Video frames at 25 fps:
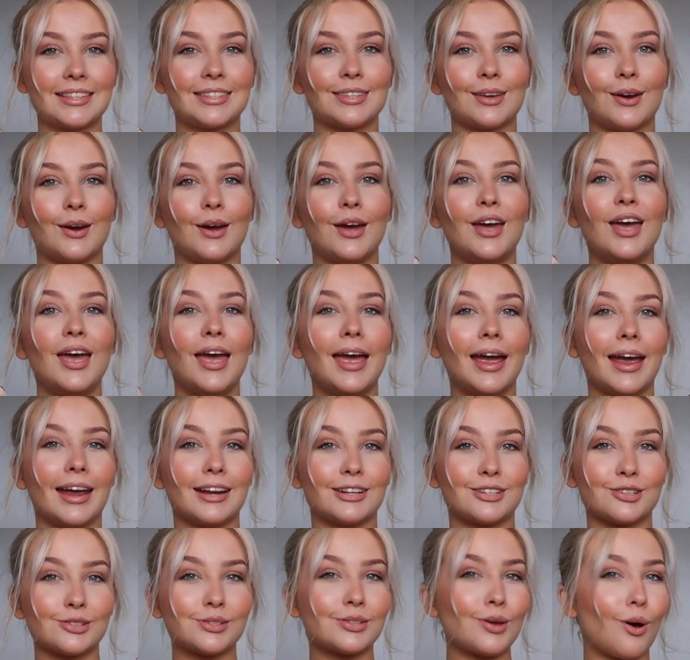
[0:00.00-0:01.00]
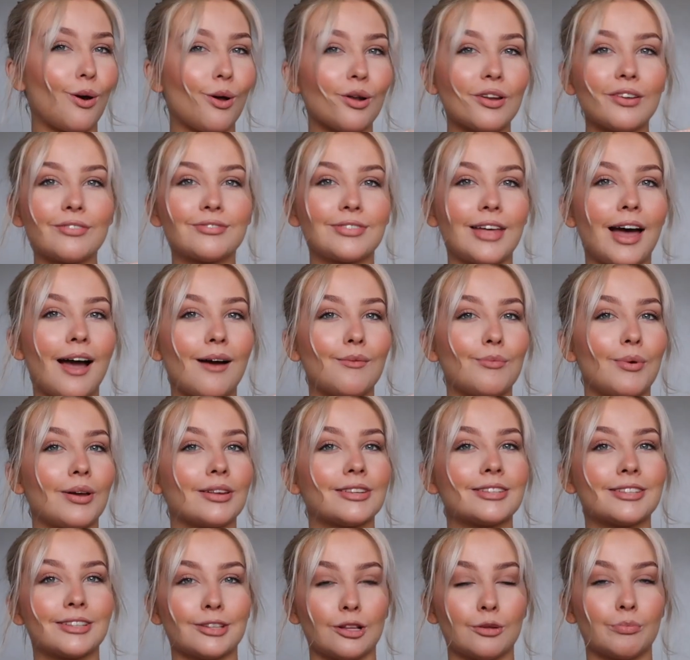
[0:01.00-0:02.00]
So it does all of that while
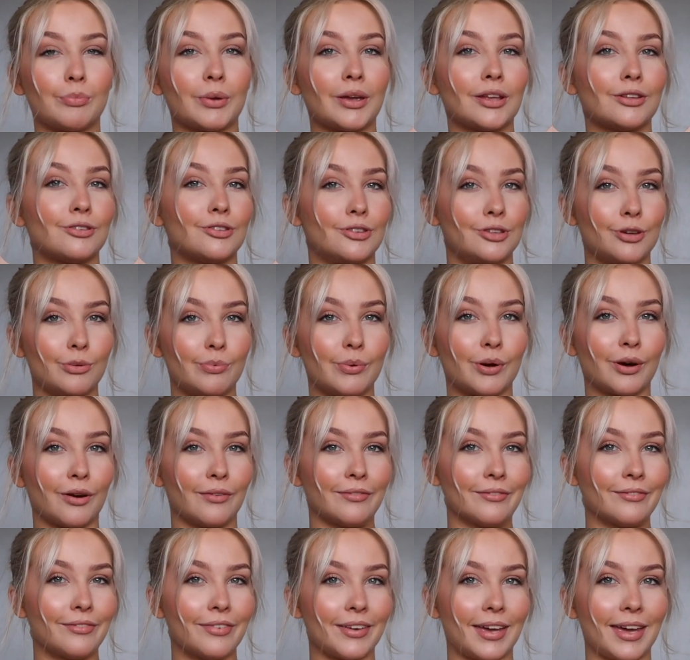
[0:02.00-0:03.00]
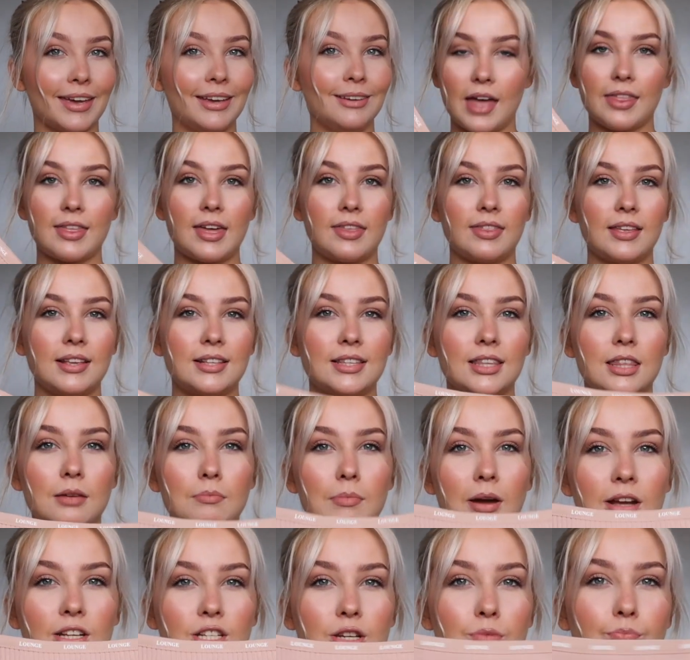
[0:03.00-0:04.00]
still being super comfy. And then these are the
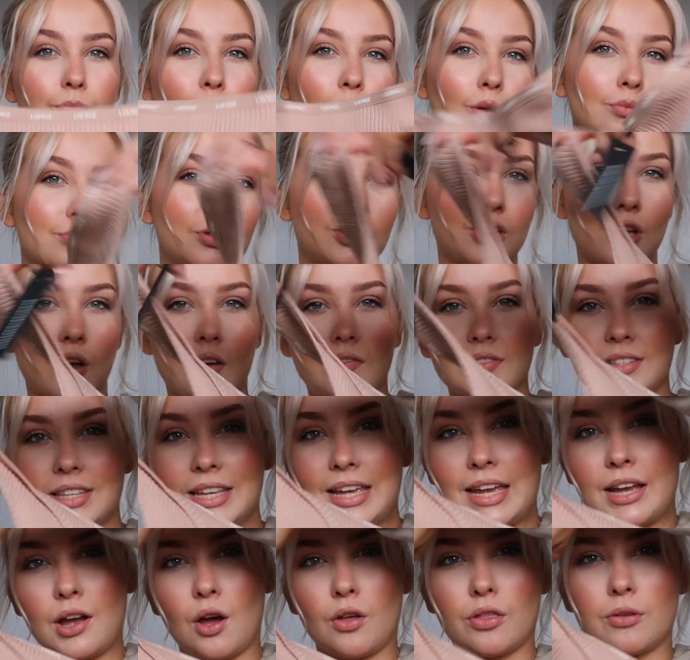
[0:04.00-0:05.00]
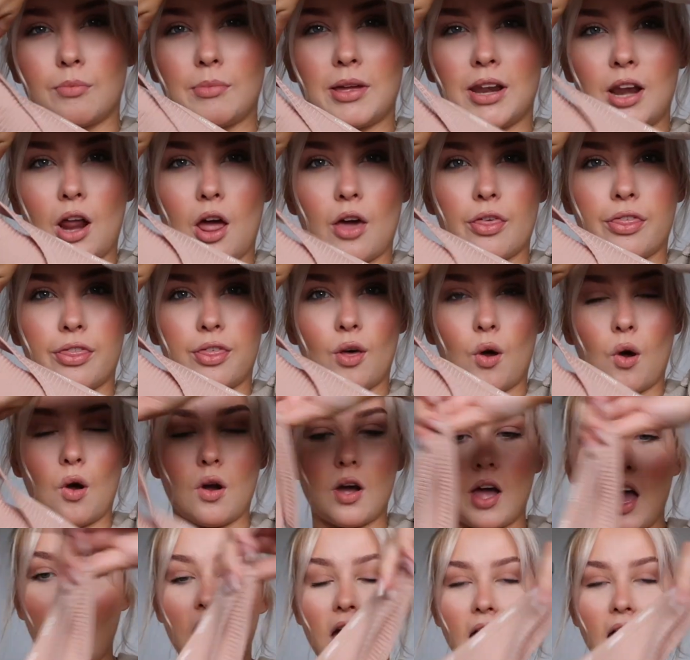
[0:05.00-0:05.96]
matching bottoms, so obviously you got them in a thong.